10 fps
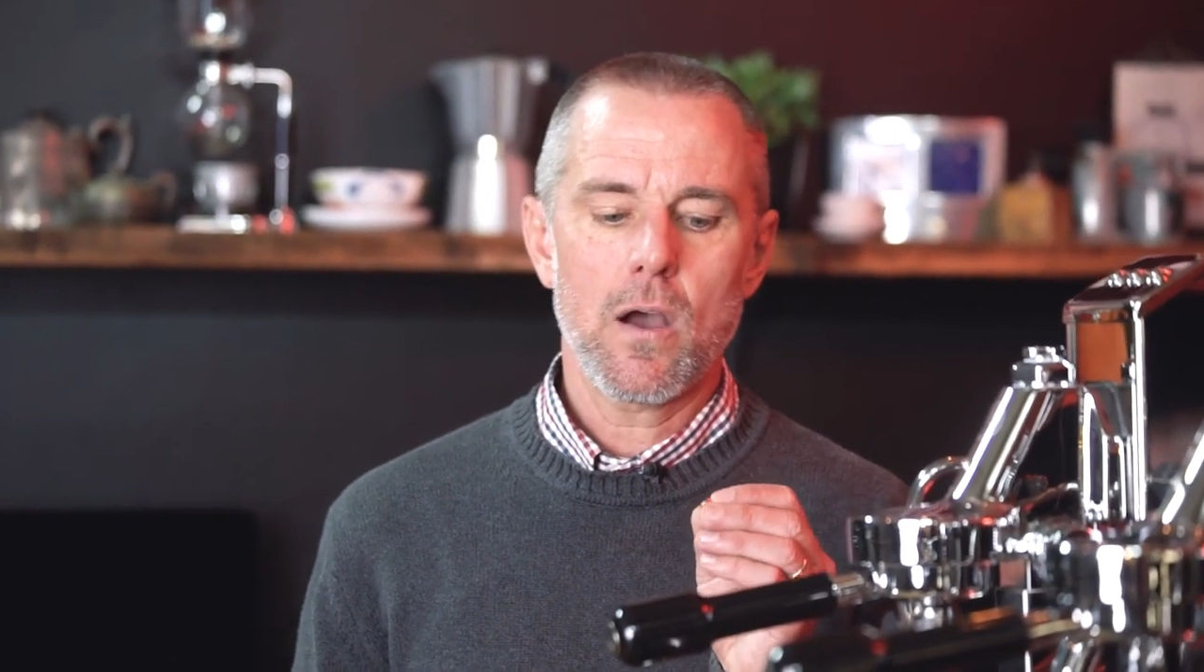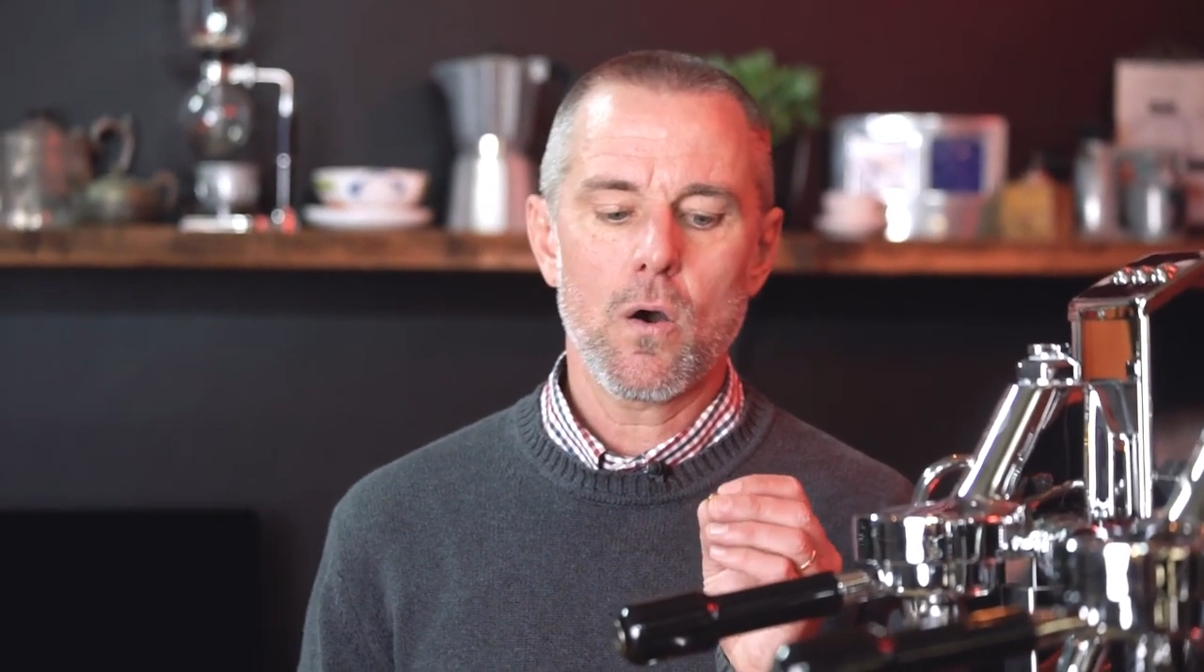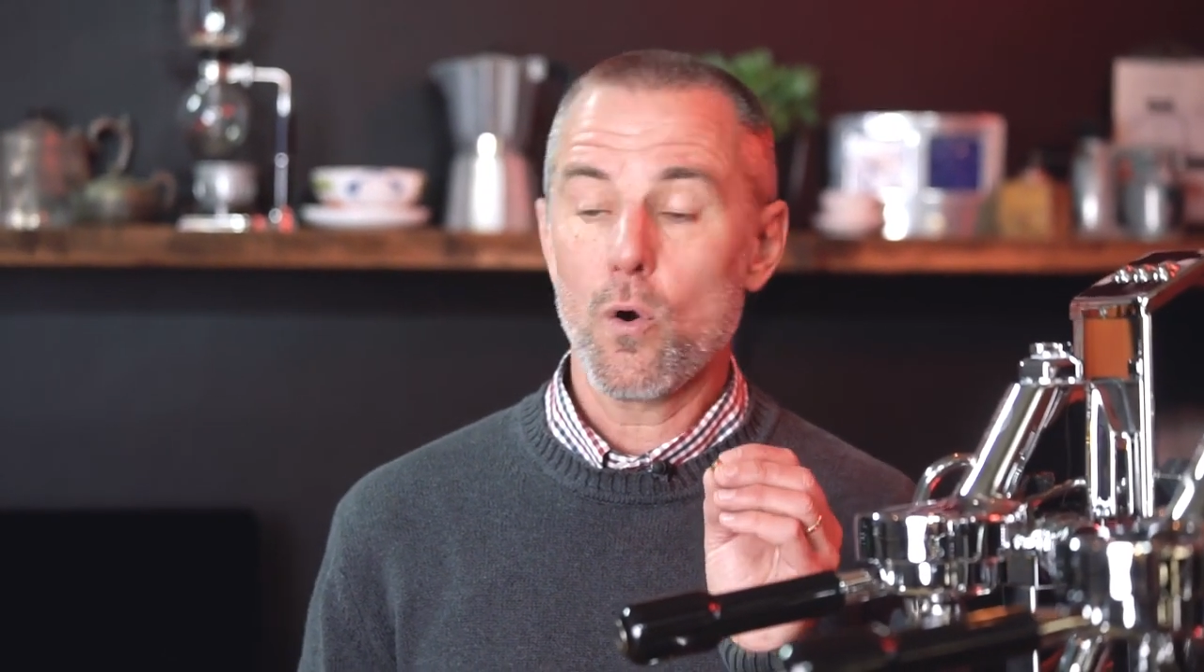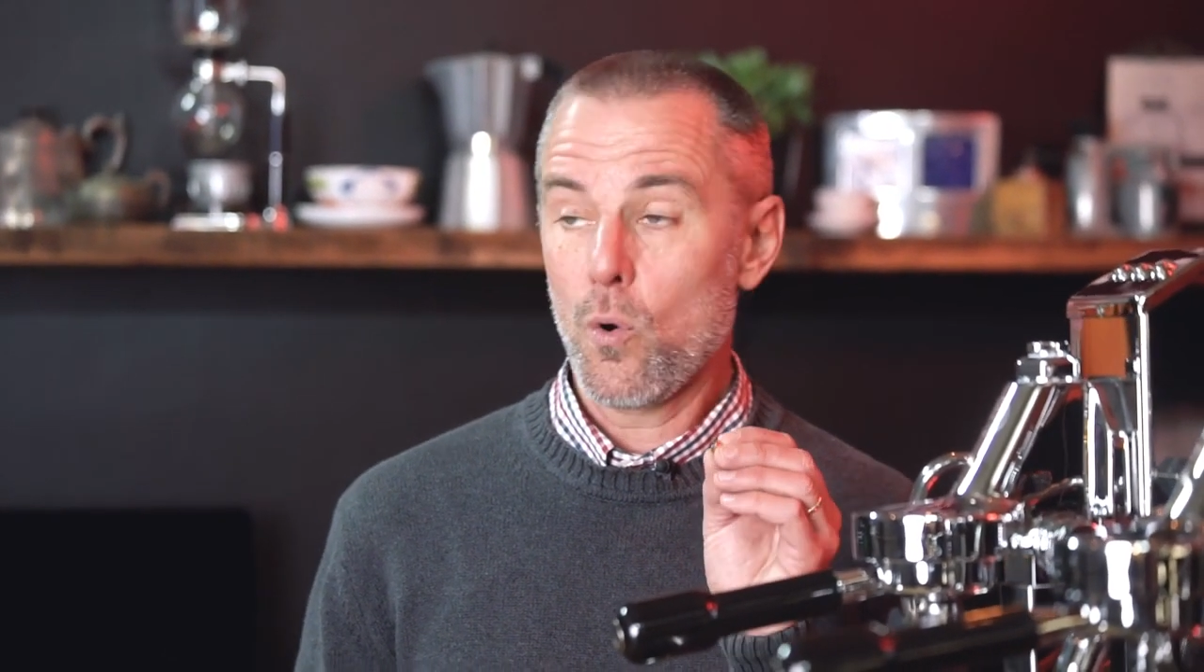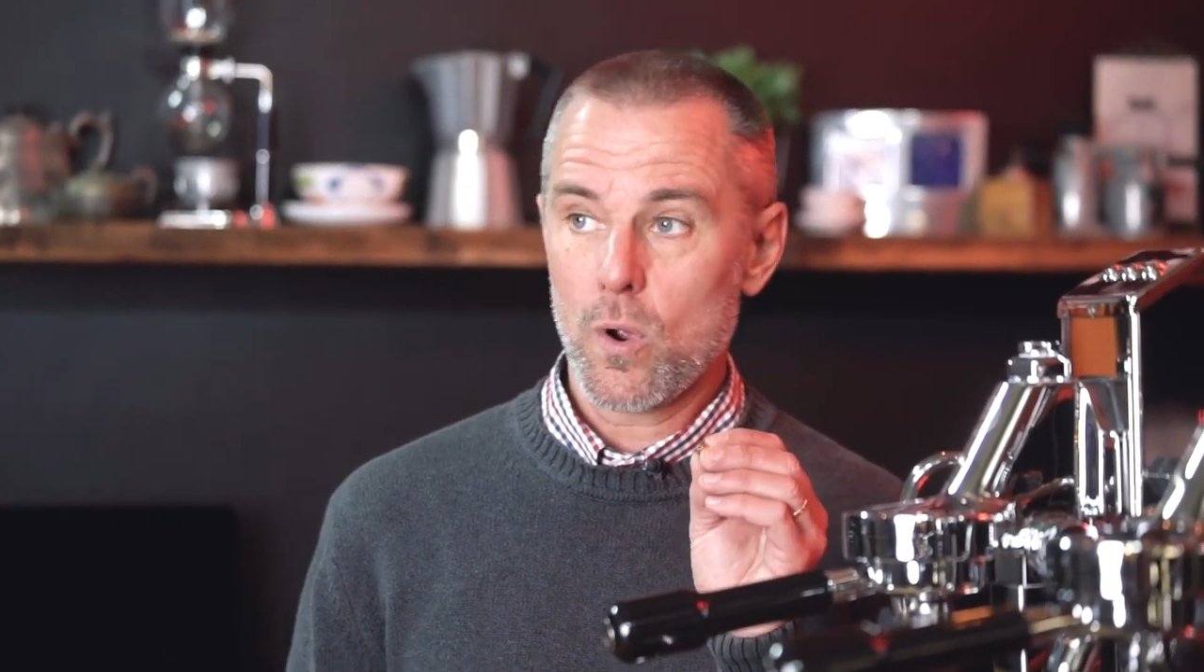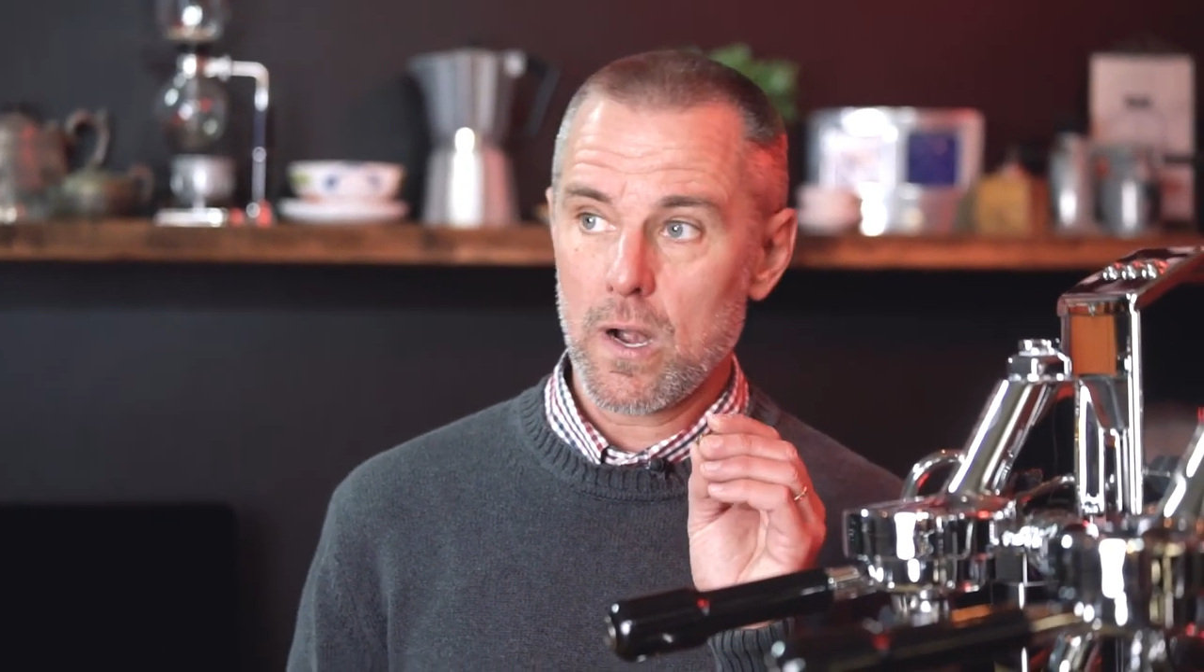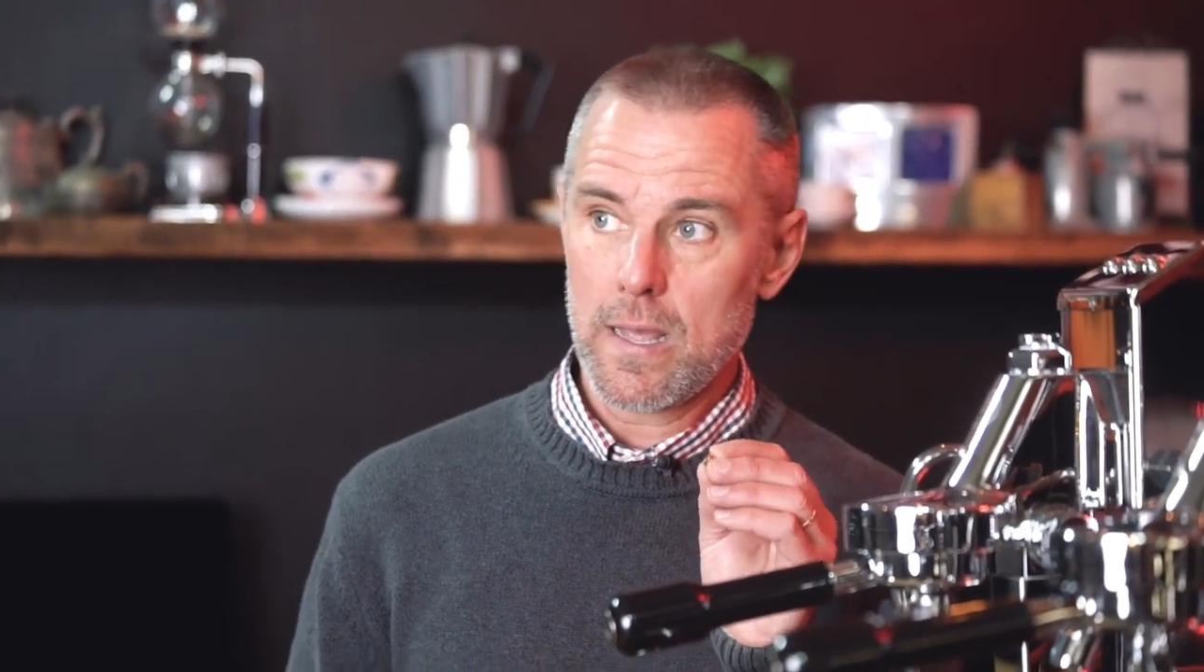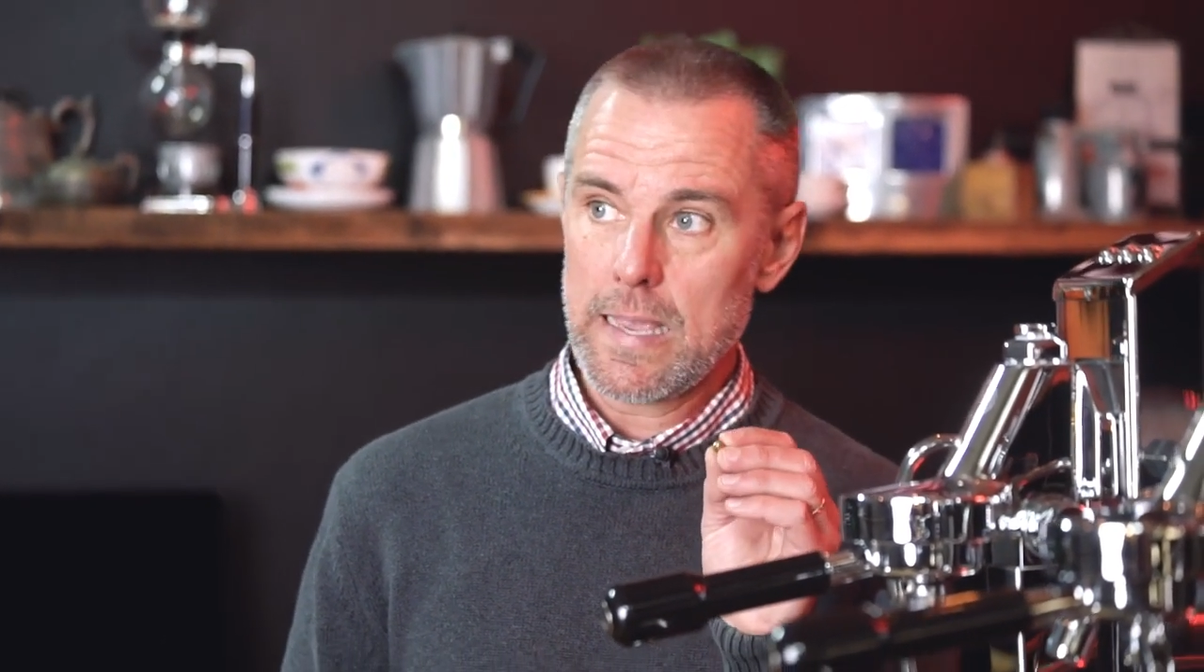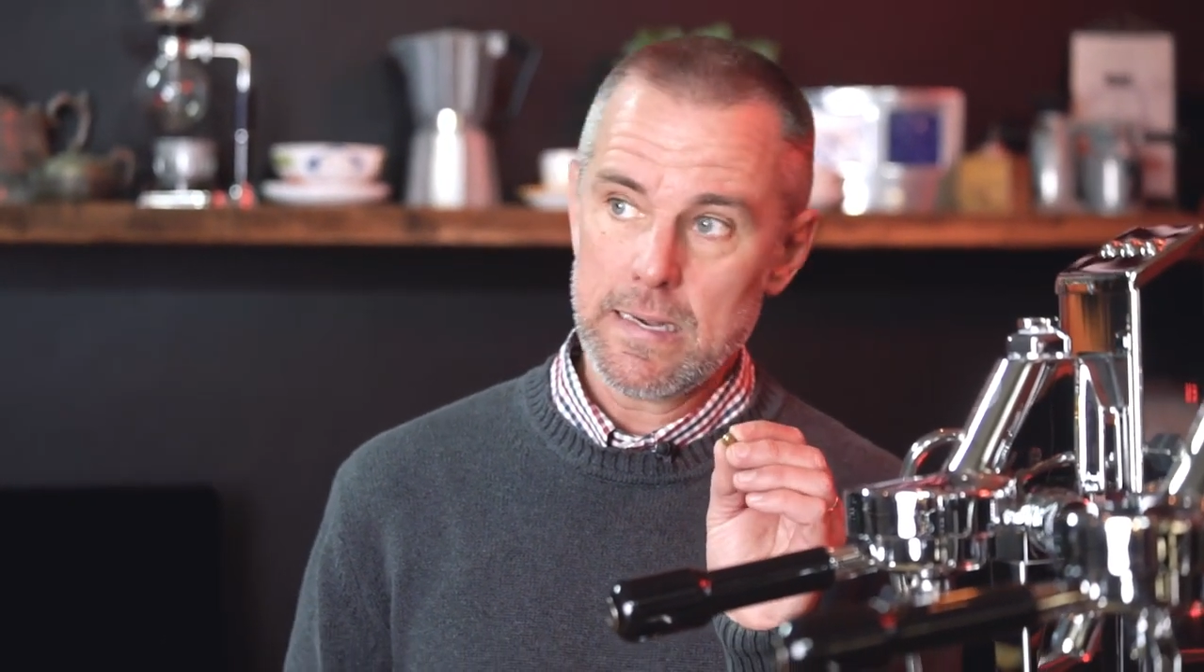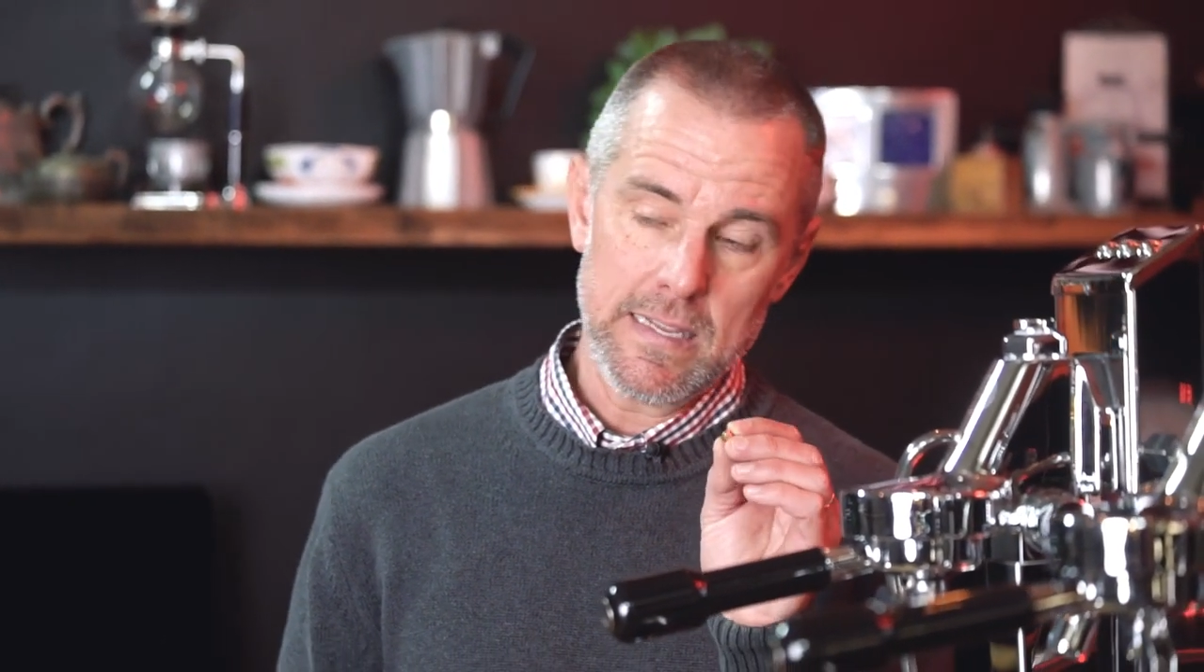or
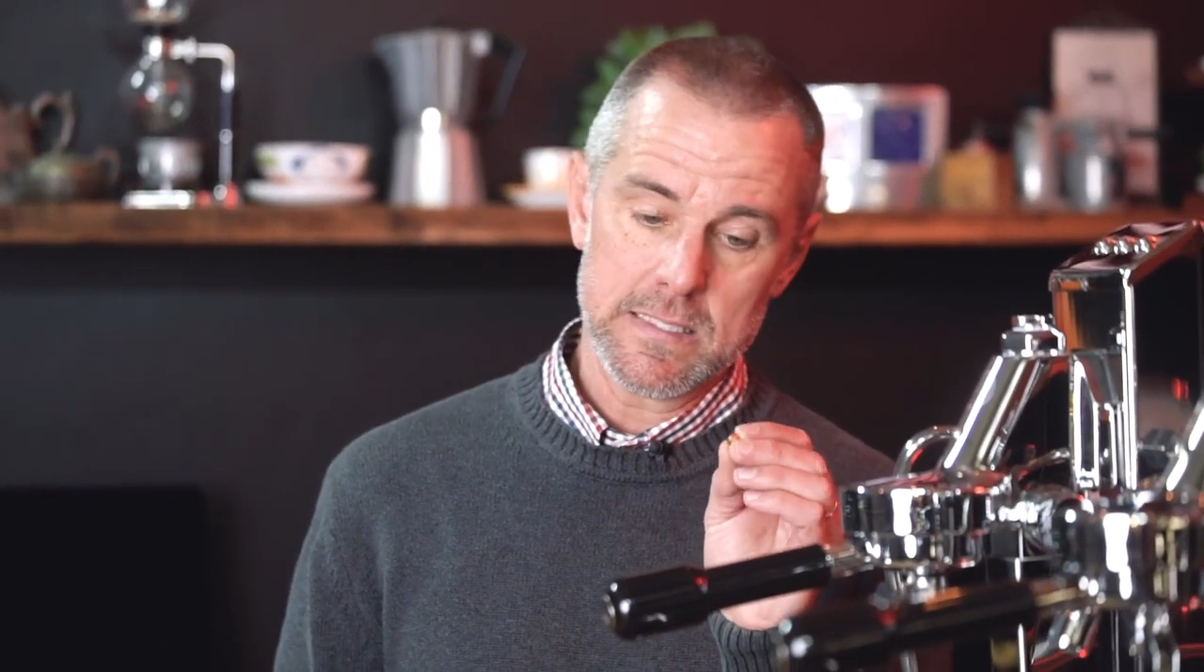clean,